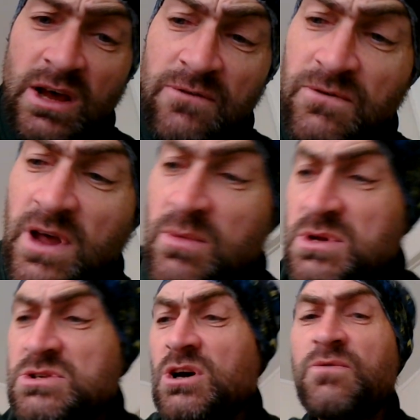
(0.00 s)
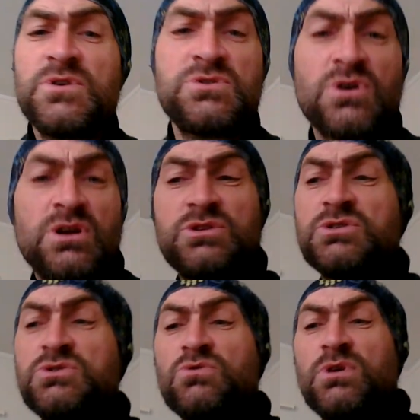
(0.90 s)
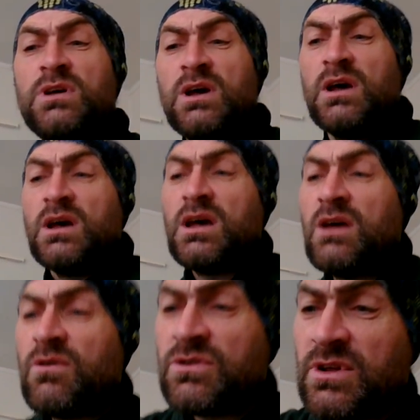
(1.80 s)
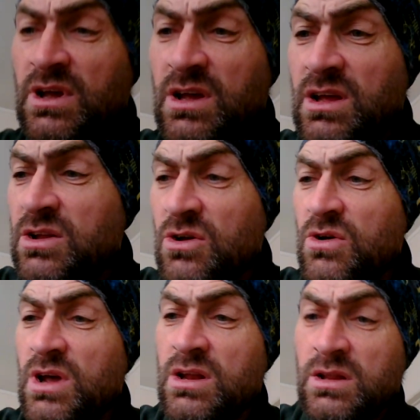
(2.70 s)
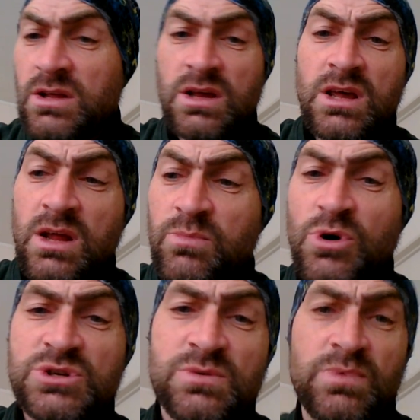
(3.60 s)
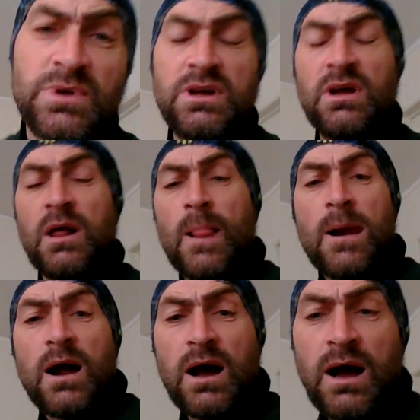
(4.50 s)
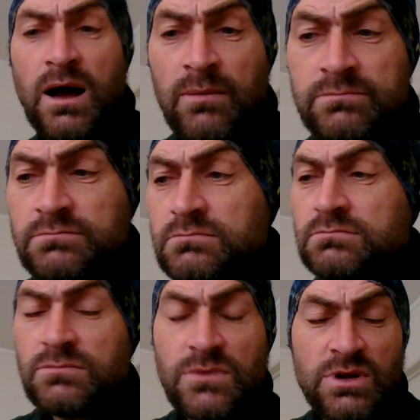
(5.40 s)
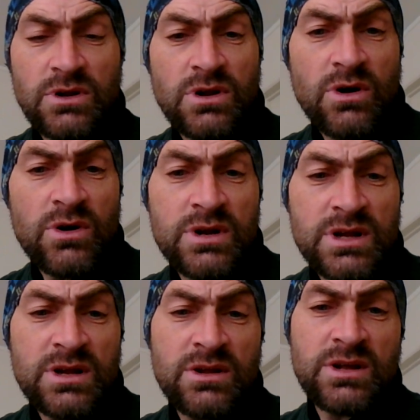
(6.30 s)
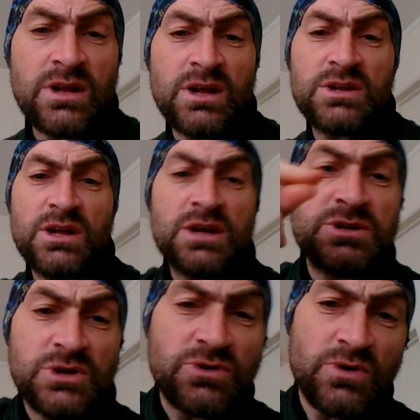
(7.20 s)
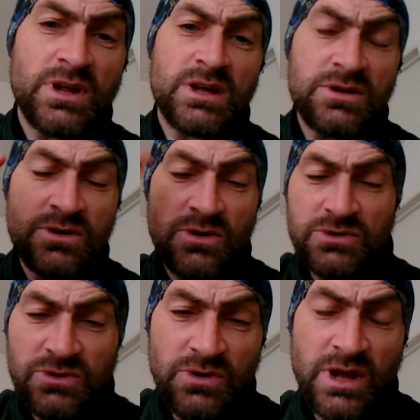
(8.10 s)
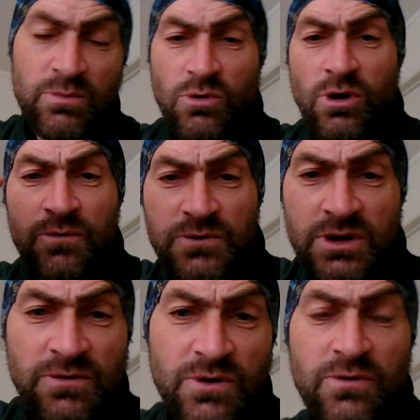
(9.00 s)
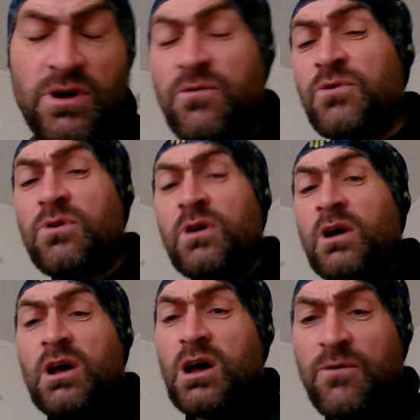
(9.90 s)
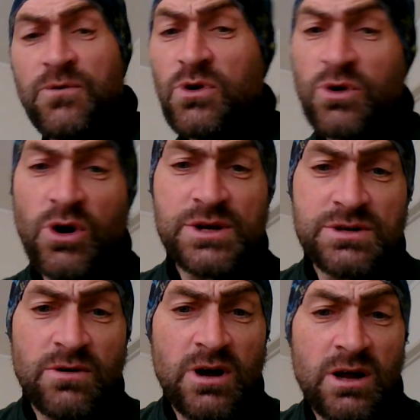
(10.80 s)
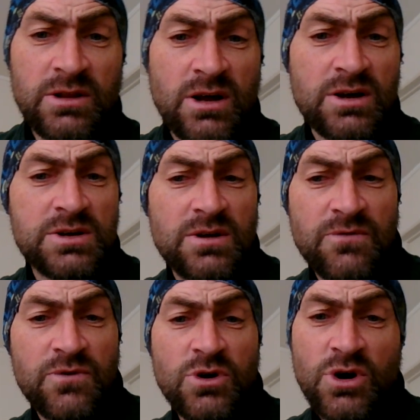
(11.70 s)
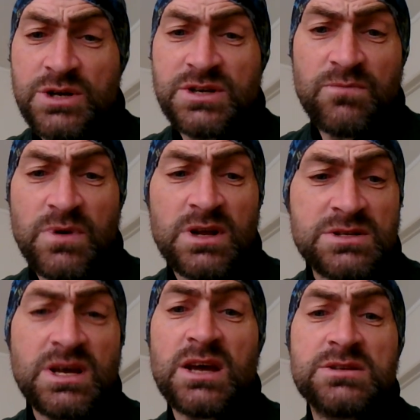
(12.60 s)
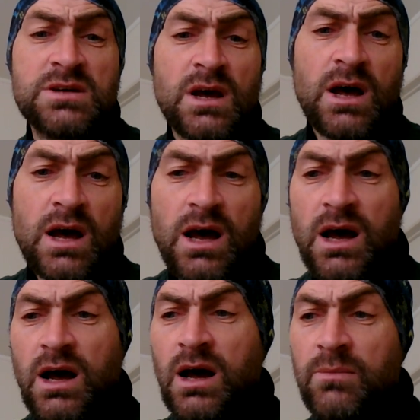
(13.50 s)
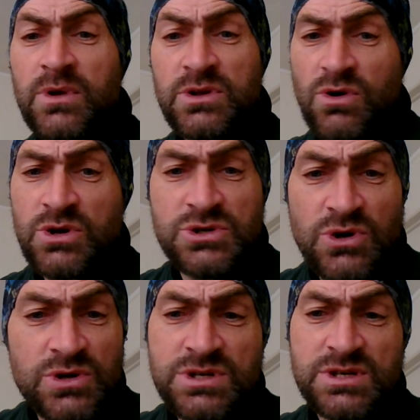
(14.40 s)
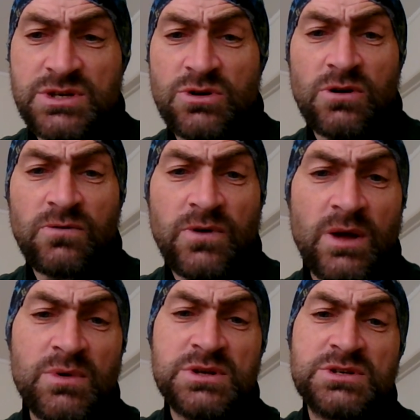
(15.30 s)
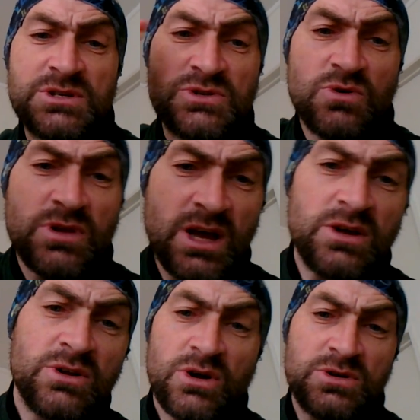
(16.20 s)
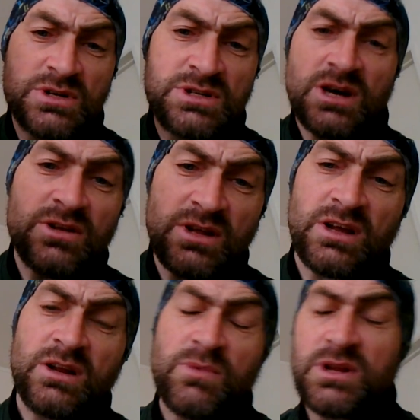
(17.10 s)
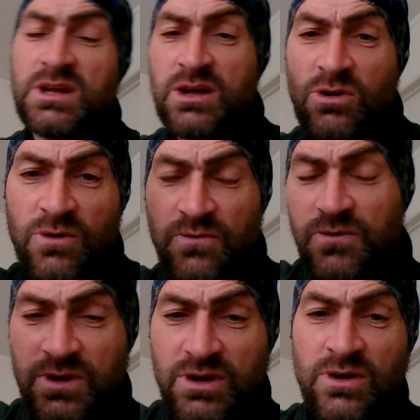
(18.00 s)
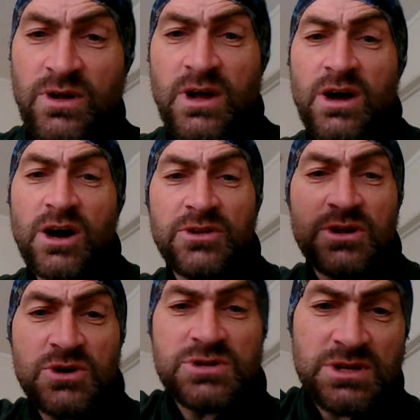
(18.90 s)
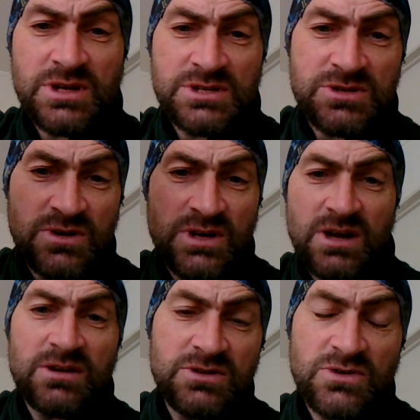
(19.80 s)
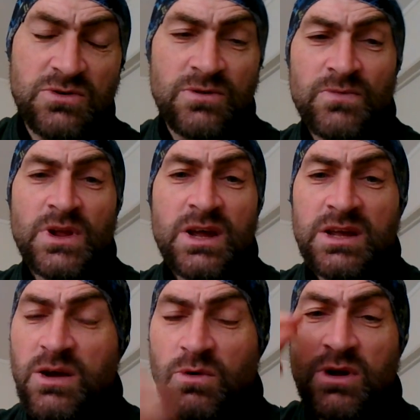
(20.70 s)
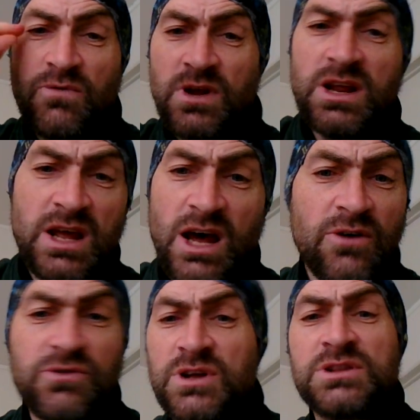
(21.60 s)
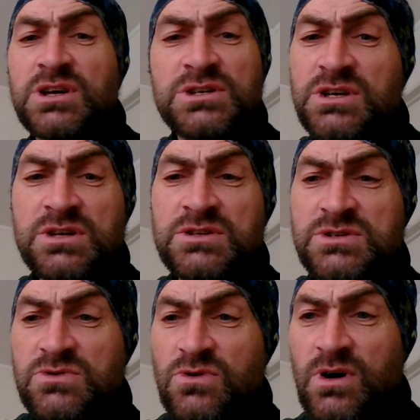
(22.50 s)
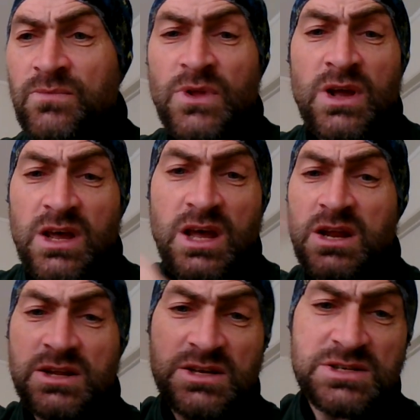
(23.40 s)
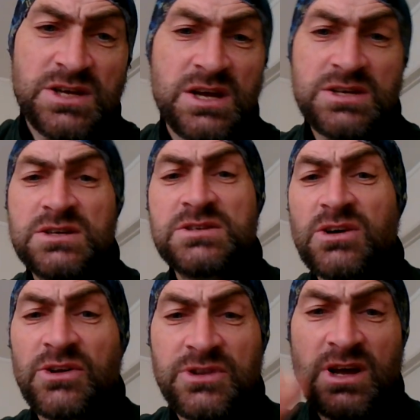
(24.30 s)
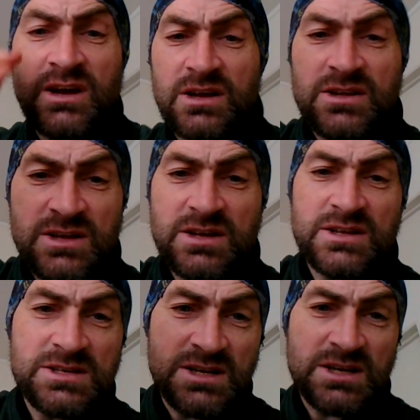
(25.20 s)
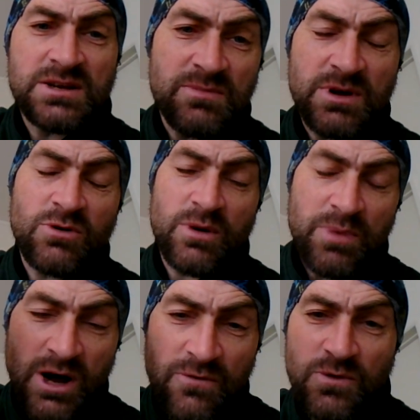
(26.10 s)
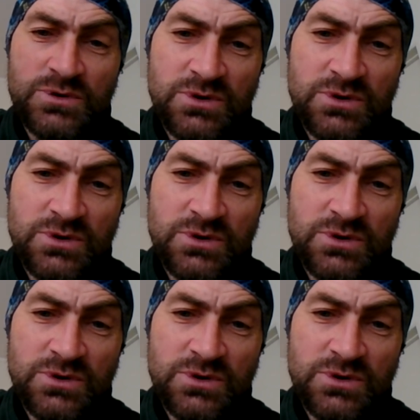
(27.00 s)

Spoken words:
families' life, he's trying to destroy everything, you know, anything he can possibly. And you can actually do that, you know, do that more often. If you guys have been attacked in your own churches and your own families, just do that, you know, to tell the enemy to get off. You know, I think using this to get rid of any health conditions or any diseases like that, this thing can be quite powerful